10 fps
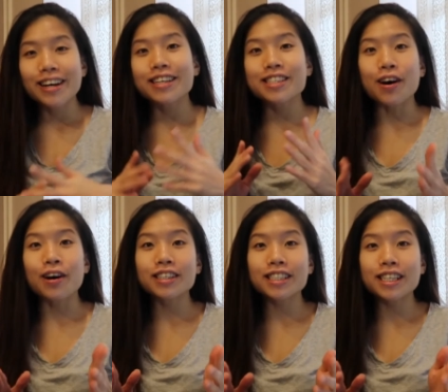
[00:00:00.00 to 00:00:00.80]
It's
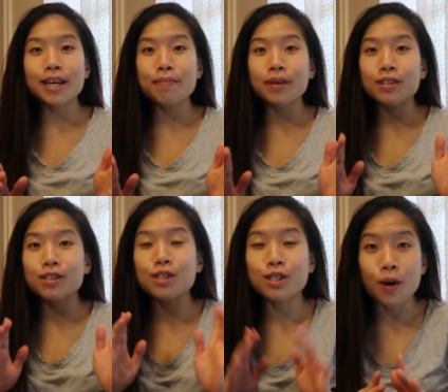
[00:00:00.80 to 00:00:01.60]
honestly been
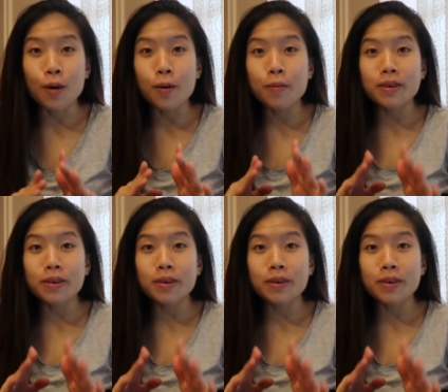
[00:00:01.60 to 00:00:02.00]
so